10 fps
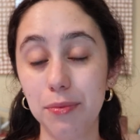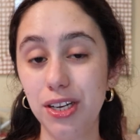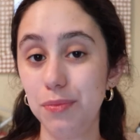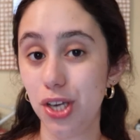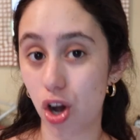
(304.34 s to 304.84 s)
I'm
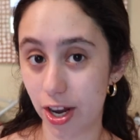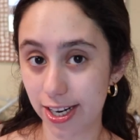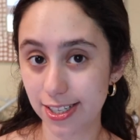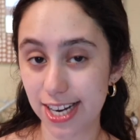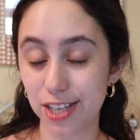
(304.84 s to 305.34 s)
gonna be
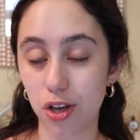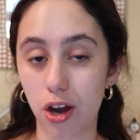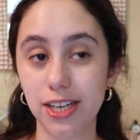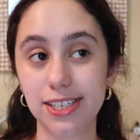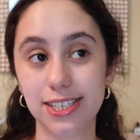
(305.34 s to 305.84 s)
honest, as
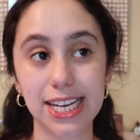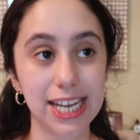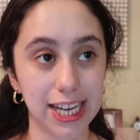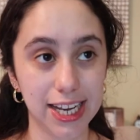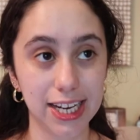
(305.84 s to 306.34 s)
honest as I
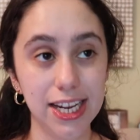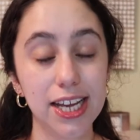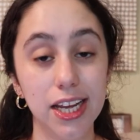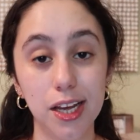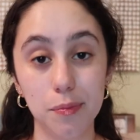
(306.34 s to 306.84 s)
can
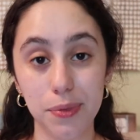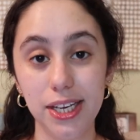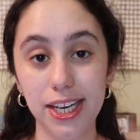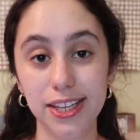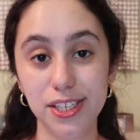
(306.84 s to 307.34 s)

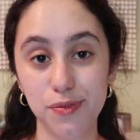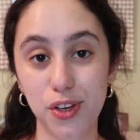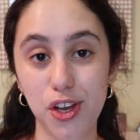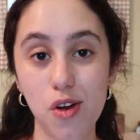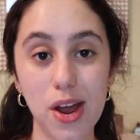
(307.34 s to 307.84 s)
be in this
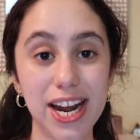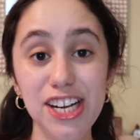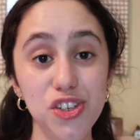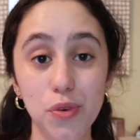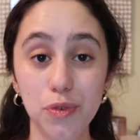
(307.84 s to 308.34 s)
video, and
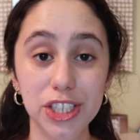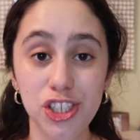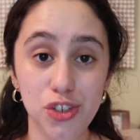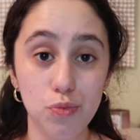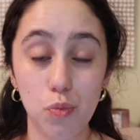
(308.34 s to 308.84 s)
I don't
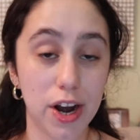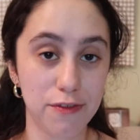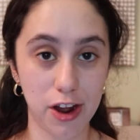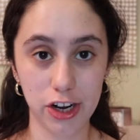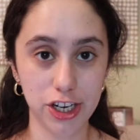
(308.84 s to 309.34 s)
really wear
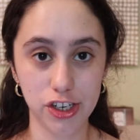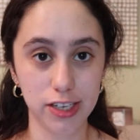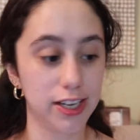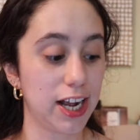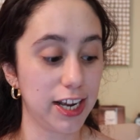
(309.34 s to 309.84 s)

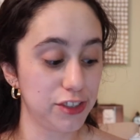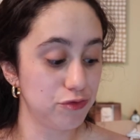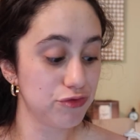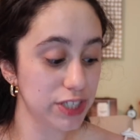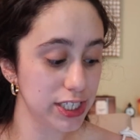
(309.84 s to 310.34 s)
foundation. Like, I
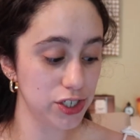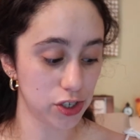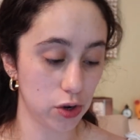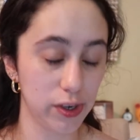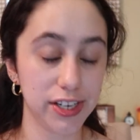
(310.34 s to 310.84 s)
really
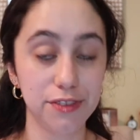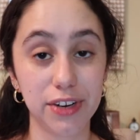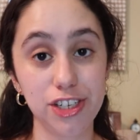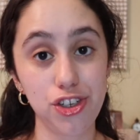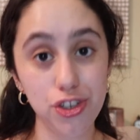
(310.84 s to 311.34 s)
don't, and if
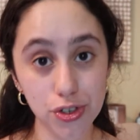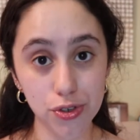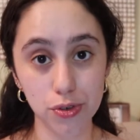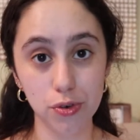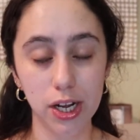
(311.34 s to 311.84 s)
I
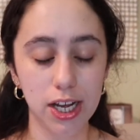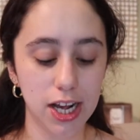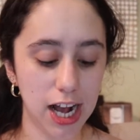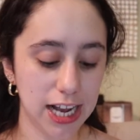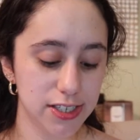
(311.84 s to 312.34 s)
do,
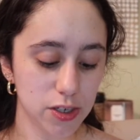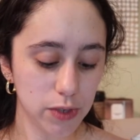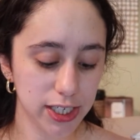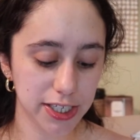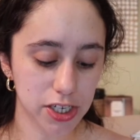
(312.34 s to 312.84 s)
I still
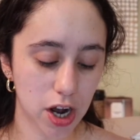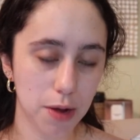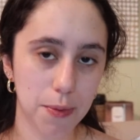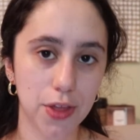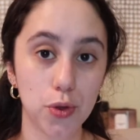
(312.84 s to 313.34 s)
wanted to talk
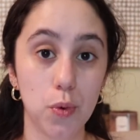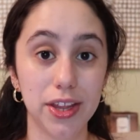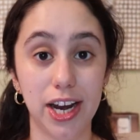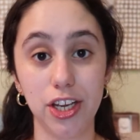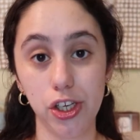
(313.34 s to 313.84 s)
about the one
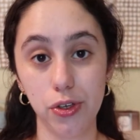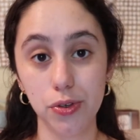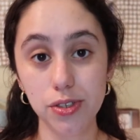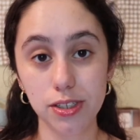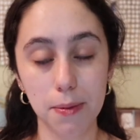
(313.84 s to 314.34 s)
that I
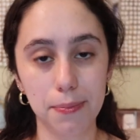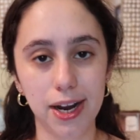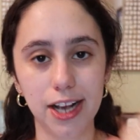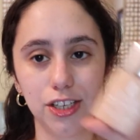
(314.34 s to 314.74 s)
use, but I